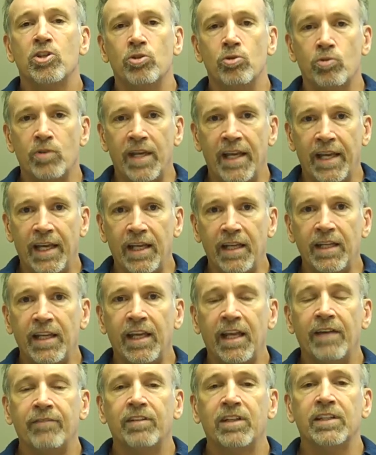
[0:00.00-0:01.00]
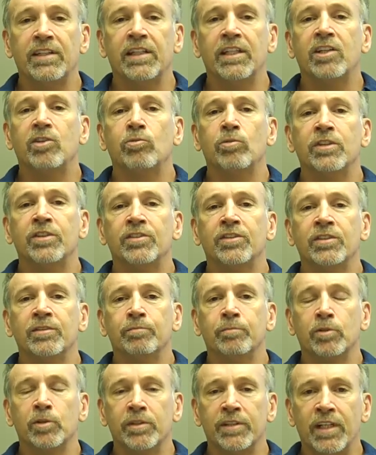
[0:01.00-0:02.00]
you can have a decrease
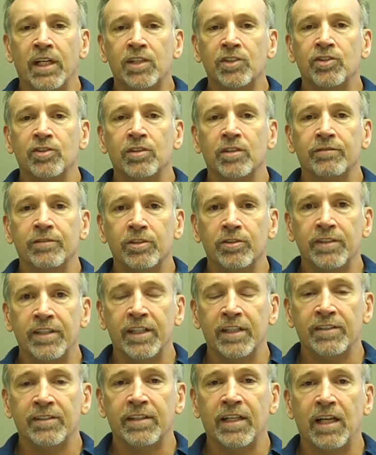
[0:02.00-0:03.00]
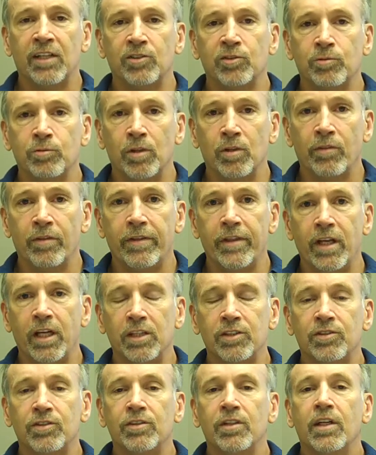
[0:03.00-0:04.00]
in production of your testosterone,
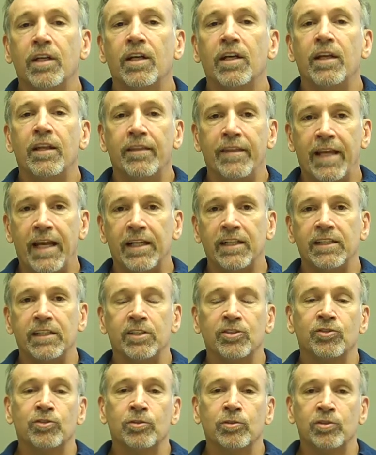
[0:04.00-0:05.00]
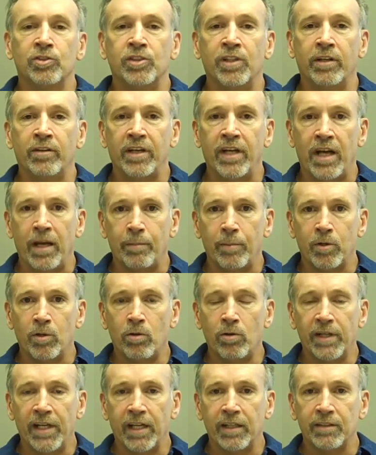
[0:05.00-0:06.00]
thus, that is tertiary
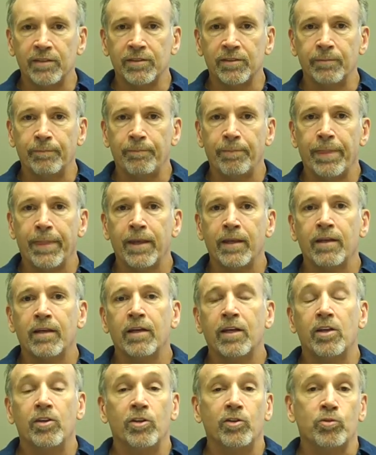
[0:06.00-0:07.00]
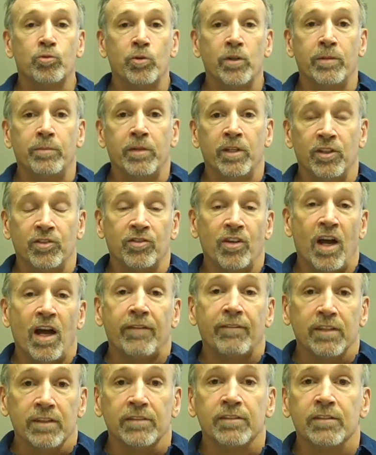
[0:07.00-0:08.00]
hypogonadism. The treatment is
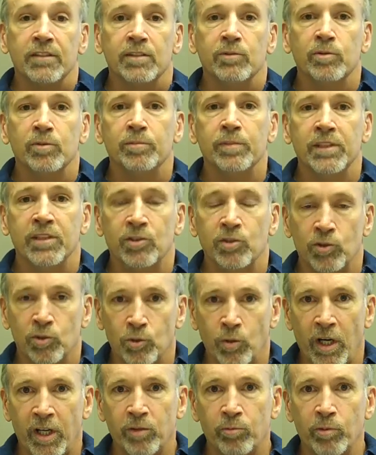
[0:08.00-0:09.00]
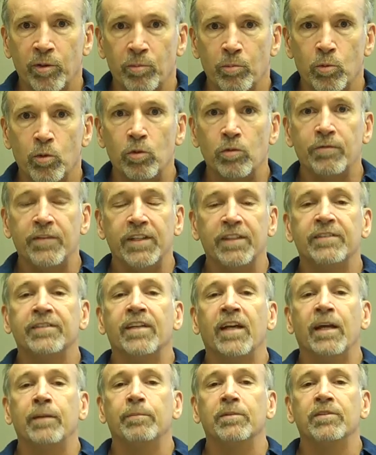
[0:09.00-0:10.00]
obviously would be to try to remove these
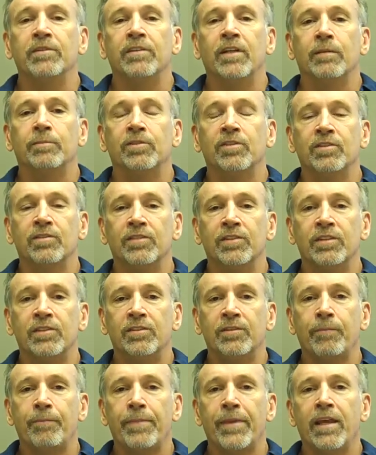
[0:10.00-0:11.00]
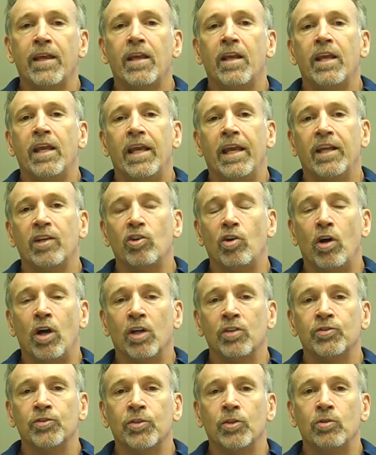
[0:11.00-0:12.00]
type of substances and
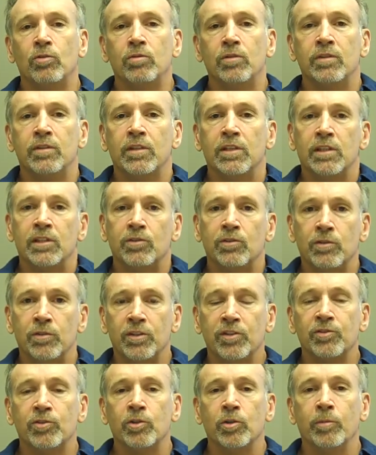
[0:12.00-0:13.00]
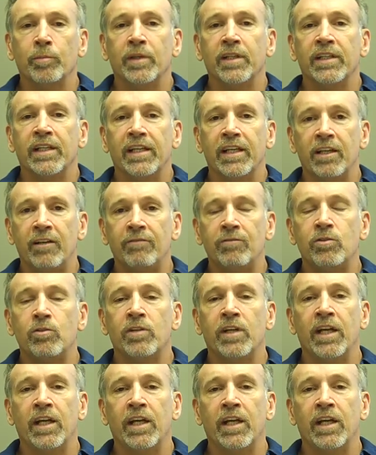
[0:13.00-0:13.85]
also to determine if you